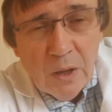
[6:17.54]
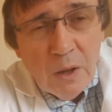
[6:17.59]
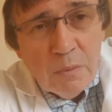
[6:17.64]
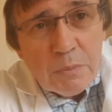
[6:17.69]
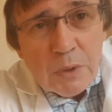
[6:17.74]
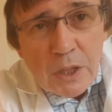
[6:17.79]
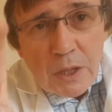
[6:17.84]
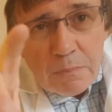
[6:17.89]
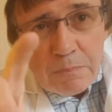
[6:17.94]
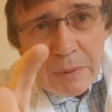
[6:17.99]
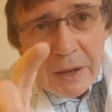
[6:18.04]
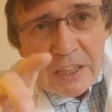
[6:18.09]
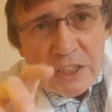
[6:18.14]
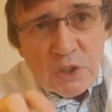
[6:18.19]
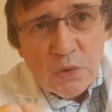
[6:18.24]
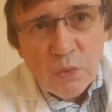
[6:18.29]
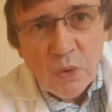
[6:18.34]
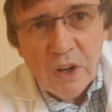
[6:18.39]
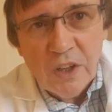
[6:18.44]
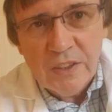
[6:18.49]
But the
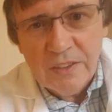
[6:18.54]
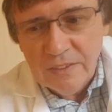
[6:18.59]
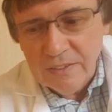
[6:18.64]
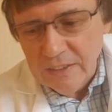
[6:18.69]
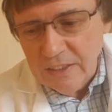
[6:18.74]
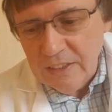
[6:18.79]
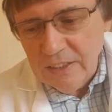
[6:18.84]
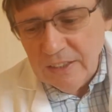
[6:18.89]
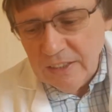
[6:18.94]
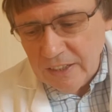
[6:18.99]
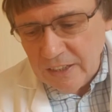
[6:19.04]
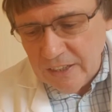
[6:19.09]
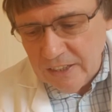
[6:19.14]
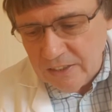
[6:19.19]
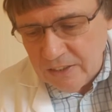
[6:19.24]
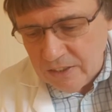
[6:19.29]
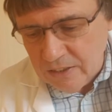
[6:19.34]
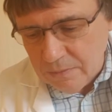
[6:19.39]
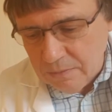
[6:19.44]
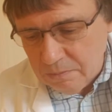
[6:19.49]
best one
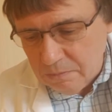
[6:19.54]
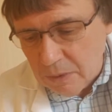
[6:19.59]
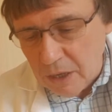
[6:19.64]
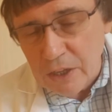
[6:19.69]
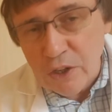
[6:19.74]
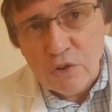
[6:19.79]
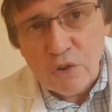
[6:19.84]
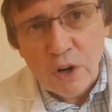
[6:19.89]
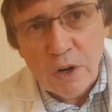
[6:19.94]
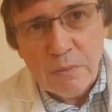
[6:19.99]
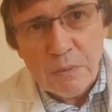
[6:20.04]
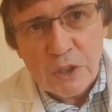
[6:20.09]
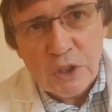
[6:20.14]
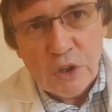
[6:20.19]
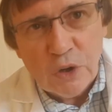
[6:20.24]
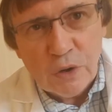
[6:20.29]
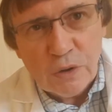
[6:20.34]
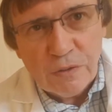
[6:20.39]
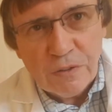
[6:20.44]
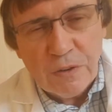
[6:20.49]
is my
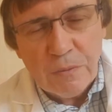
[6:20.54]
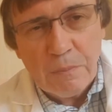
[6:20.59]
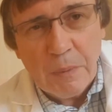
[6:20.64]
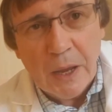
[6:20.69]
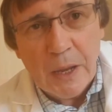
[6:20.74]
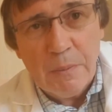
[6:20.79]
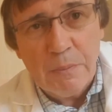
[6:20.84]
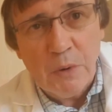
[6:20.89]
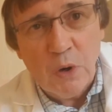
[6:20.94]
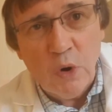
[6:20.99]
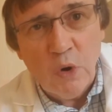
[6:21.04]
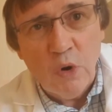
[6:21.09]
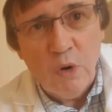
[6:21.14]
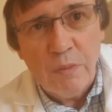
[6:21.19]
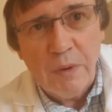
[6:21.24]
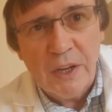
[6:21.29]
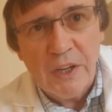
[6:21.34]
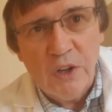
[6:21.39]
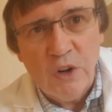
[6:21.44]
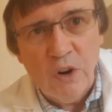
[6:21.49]
chromatography paper, or
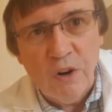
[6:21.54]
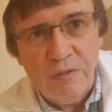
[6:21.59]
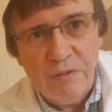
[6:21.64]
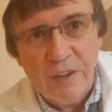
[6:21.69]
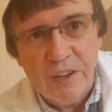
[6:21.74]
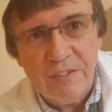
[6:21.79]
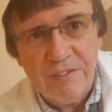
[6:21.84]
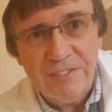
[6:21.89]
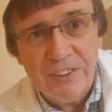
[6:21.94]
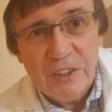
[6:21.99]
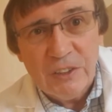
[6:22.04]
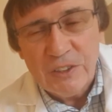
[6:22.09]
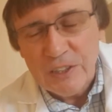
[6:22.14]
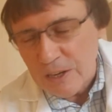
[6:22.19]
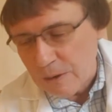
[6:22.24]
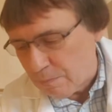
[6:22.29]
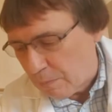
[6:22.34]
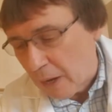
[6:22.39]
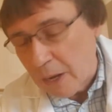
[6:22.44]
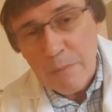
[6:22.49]
my coffee filter
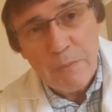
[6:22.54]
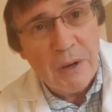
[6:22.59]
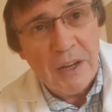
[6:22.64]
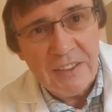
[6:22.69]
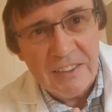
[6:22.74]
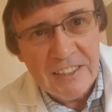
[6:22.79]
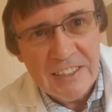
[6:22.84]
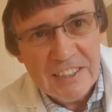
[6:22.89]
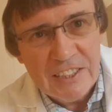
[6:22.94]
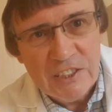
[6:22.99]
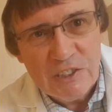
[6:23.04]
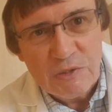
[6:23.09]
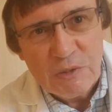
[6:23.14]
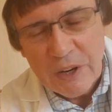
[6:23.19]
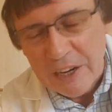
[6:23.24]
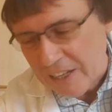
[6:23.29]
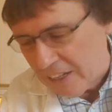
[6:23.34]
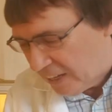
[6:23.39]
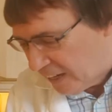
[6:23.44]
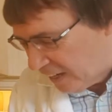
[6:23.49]
paper. And this is
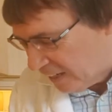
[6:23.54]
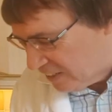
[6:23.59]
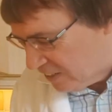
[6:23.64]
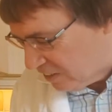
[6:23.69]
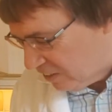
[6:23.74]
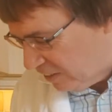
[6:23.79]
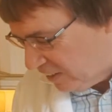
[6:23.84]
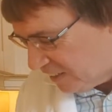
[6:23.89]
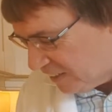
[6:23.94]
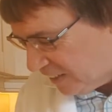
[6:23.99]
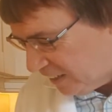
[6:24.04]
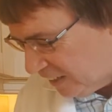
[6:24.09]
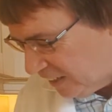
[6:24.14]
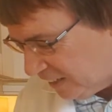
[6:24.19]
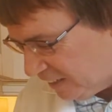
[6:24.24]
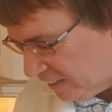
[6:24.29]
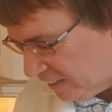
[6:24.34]
really exciting.